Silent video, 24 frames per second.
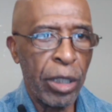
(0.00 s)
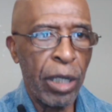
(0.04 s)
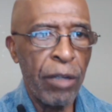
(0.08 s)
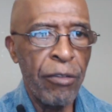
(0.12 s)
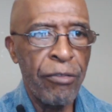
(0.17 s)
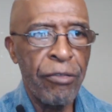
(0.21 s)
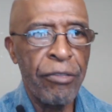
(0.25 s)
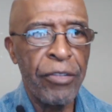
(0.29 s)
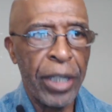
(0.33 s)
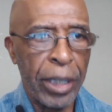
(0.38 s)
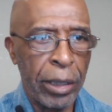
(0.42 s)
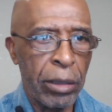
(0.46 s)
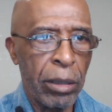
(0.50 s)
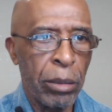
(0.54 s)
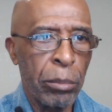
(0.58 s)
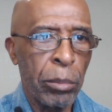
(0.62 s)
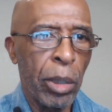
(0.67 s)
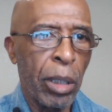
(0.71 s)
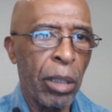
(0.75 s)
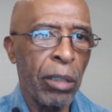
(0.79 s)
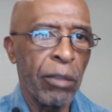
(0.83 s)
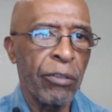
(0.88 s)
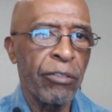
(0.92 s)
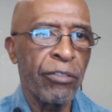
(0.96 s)
a victim
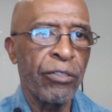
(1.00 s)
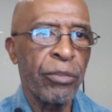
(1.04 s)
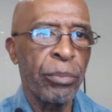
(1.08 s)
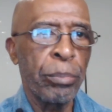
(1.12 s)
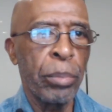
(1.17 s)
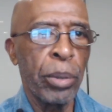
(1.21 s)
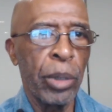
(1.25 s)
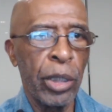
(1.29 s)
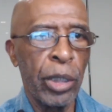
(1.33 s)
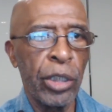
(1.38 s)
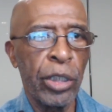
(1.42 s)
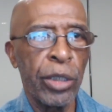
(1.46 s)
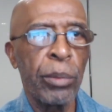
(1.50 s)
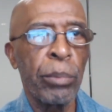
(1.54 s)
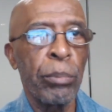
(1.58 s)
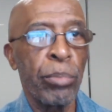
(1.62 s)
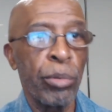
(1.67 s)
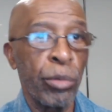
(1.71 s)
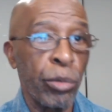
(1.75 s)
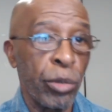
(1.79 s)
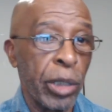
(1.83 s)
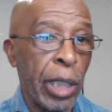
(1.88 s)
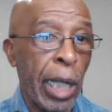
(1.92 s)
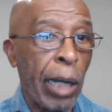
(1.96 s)
of police
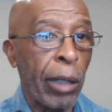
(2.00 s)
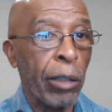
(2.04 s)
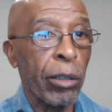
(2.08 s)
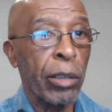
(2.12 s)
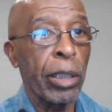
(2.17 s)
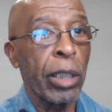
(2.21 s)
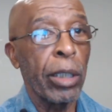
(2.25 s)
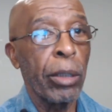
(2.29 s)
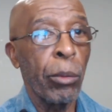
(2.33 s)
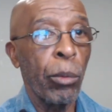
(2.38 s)
brutality